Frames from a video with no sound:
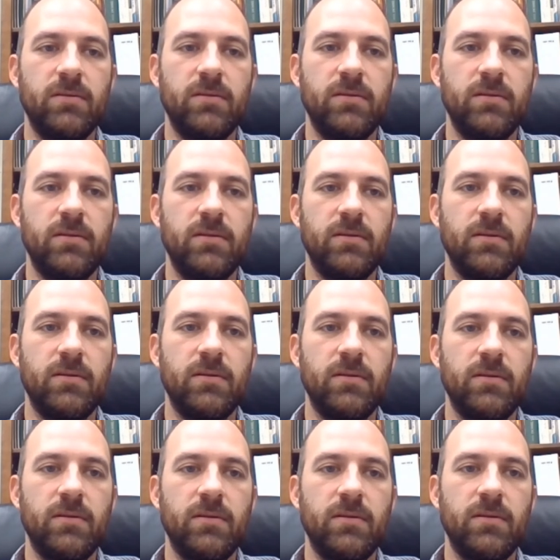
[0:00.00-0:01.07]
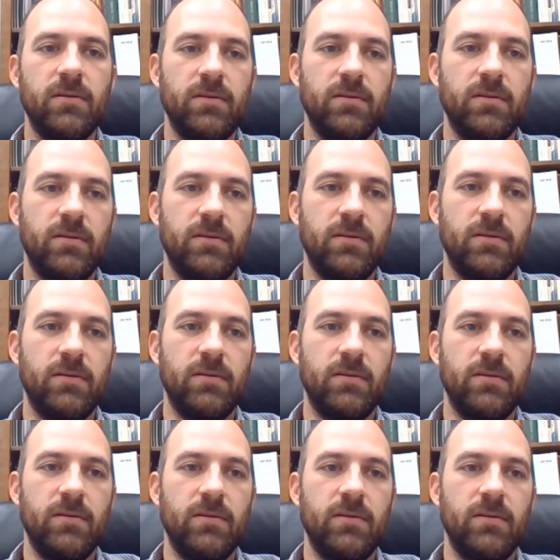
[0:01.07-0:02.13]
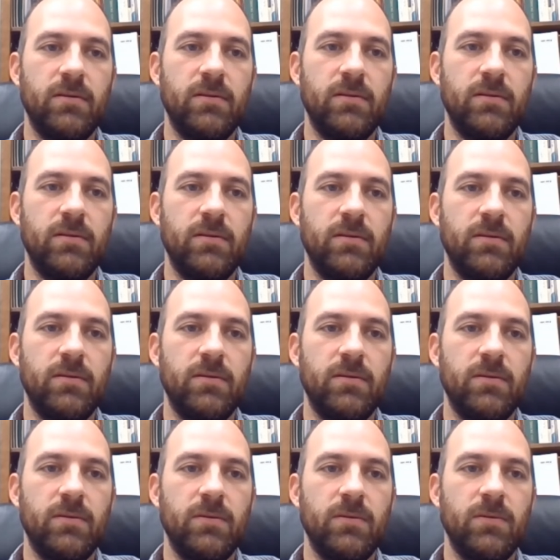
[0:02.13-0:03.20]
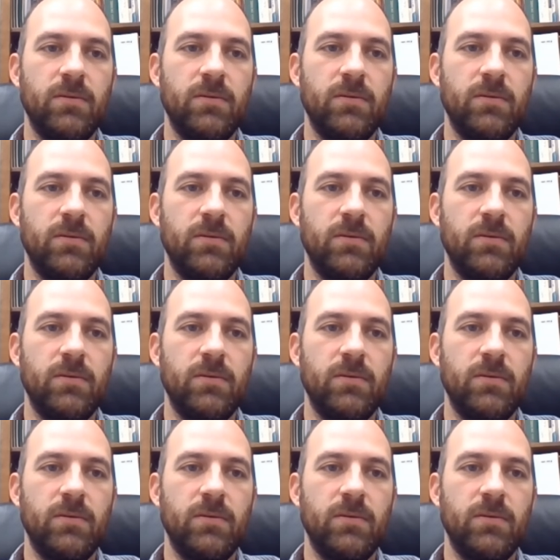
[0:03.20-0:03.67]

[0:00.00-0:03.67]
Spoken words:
Nobody speaks.